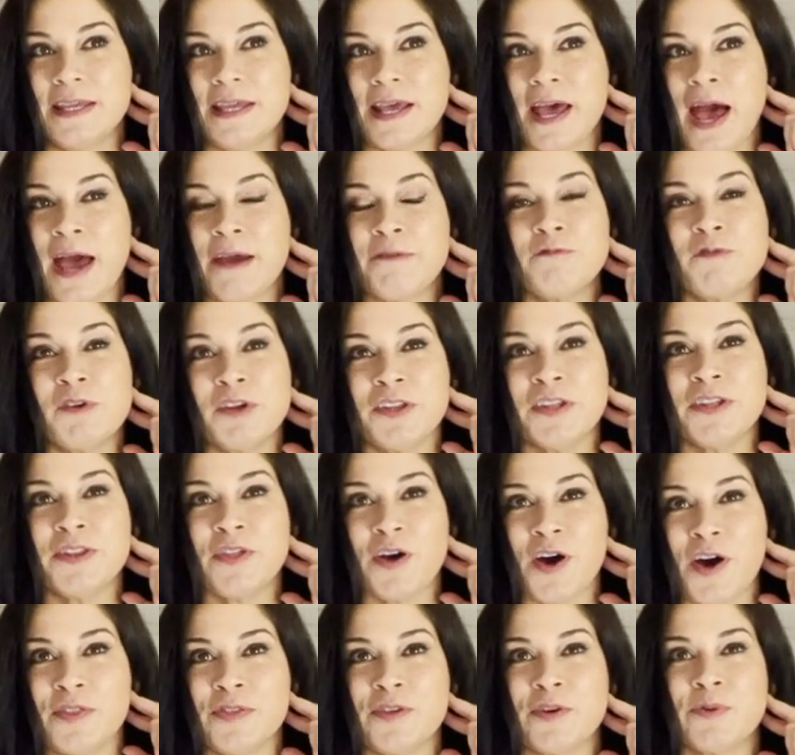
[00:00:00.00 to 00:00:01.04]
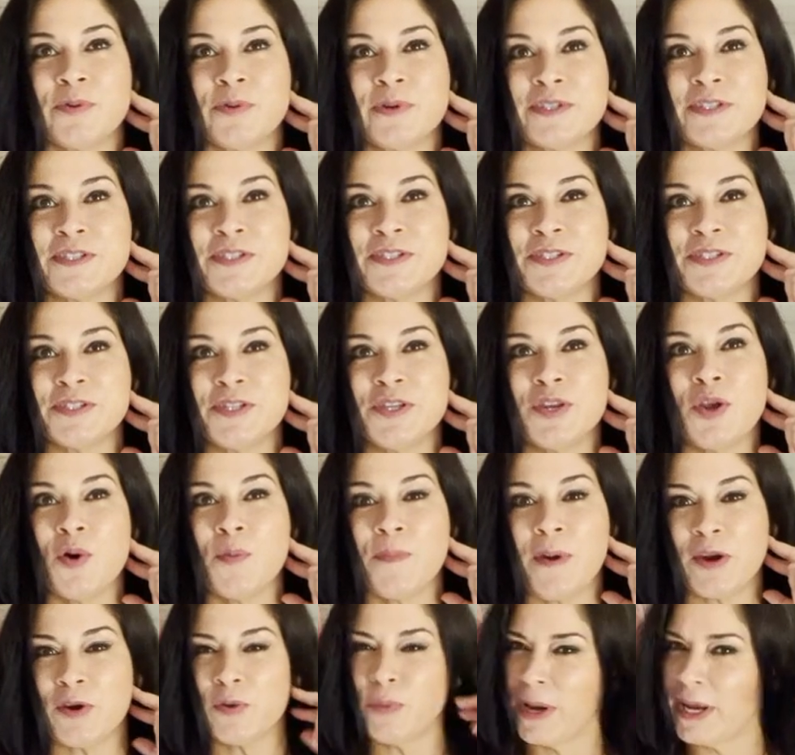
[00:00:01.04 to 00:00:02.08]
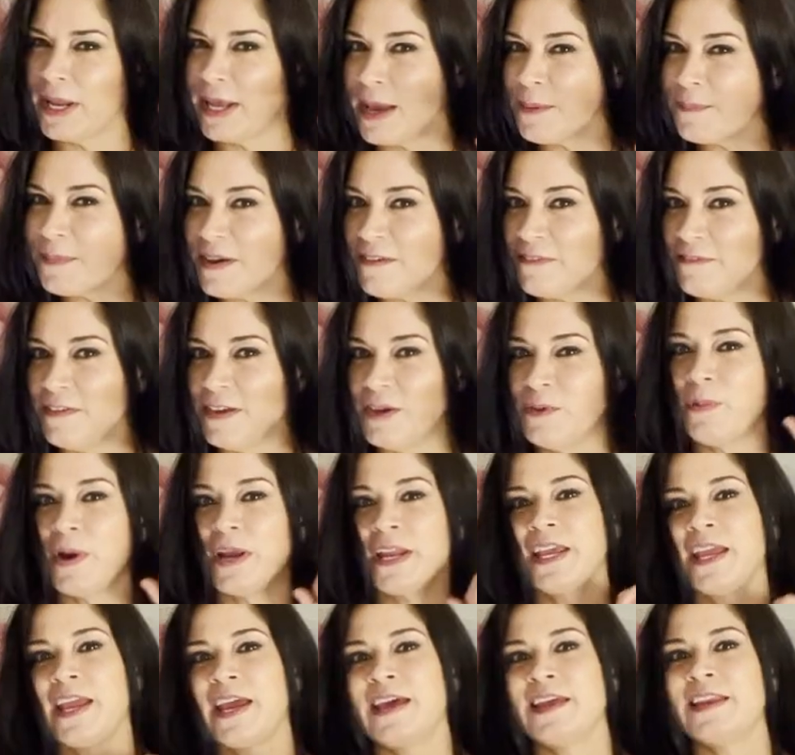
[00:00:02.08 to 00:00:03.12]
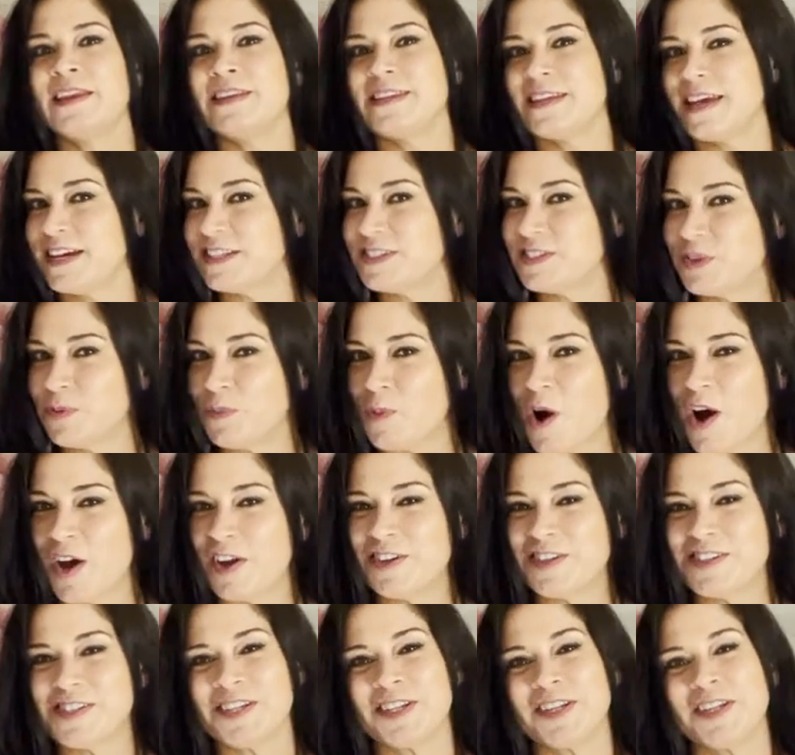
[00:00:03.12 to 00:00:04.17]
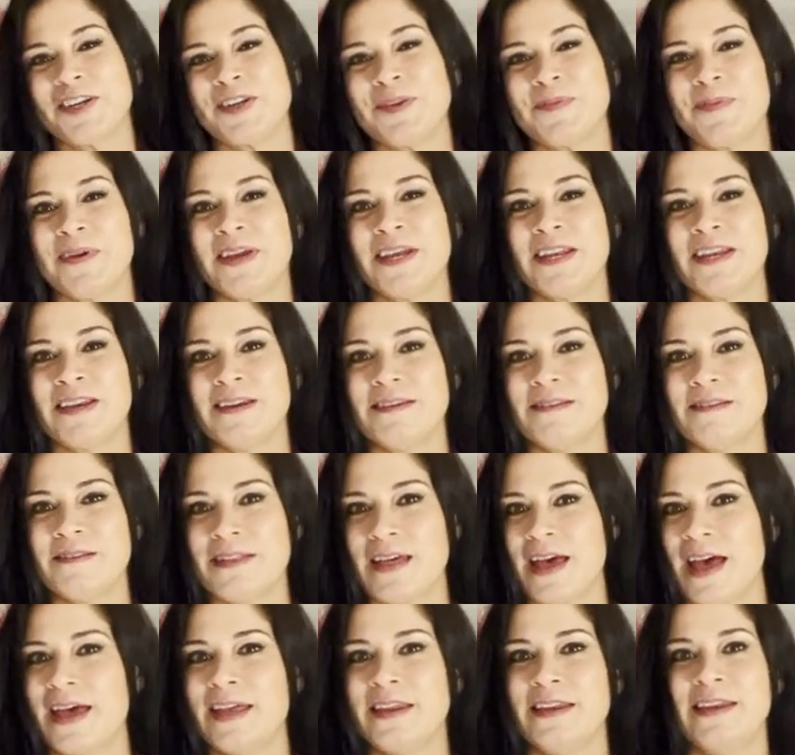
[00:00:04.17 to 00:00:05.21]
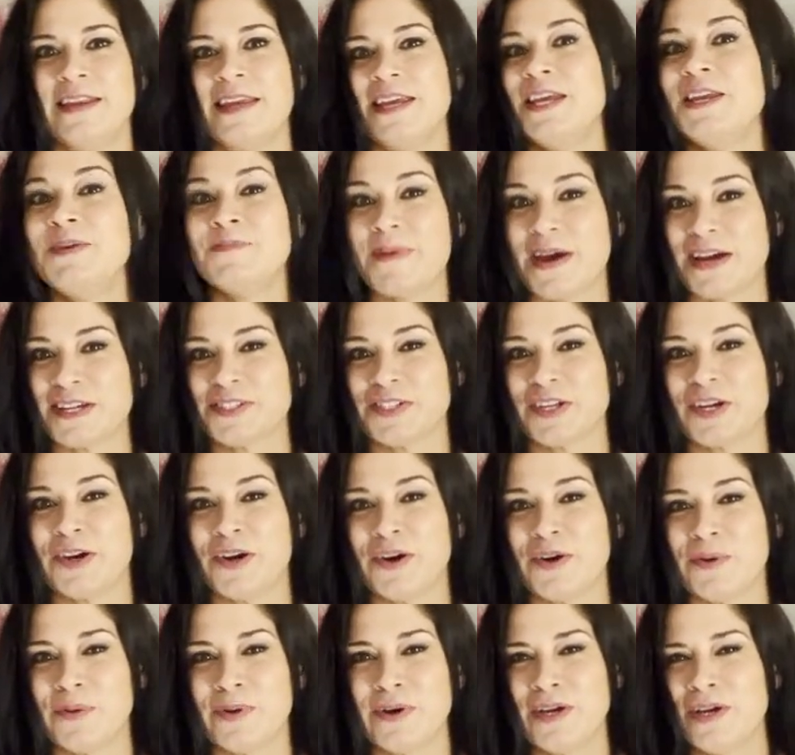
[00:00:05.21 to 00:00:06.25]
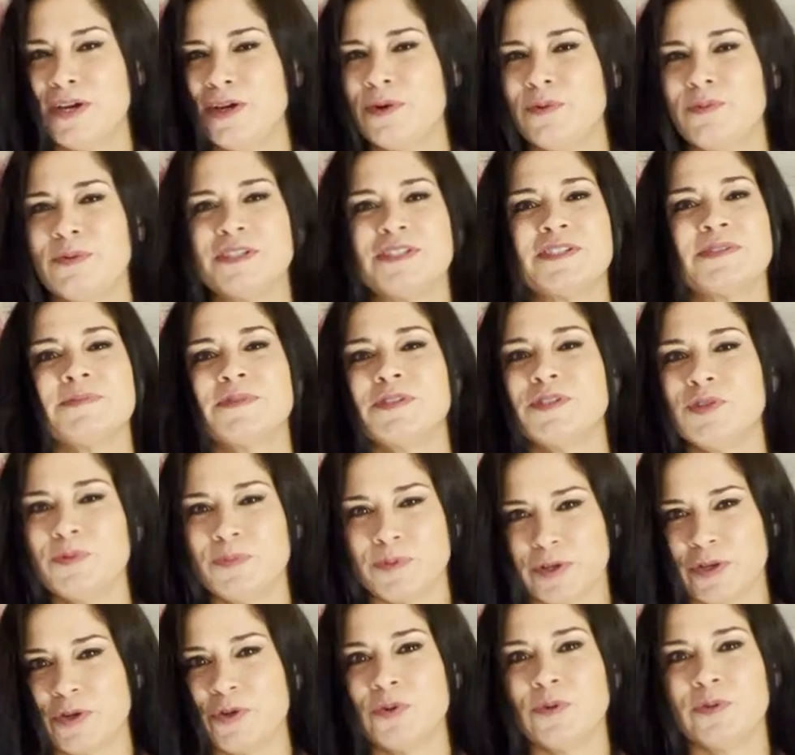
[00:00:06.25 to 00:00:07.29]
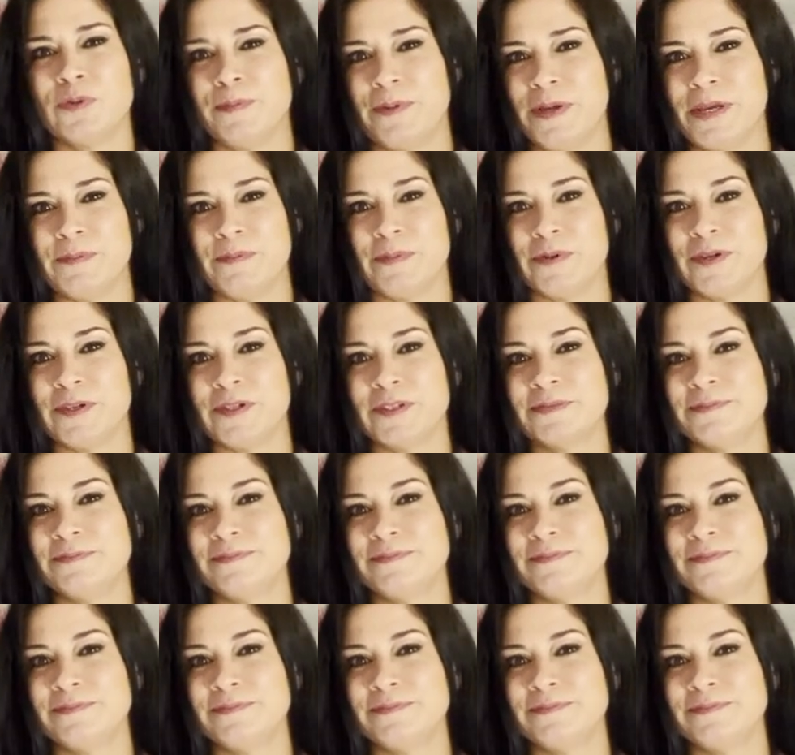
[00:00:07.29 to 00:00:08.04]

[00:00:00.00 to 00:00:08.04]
I really thought there was no better way to get my feet wet again, test the waters a little bit, than in Mexico with some super cool people.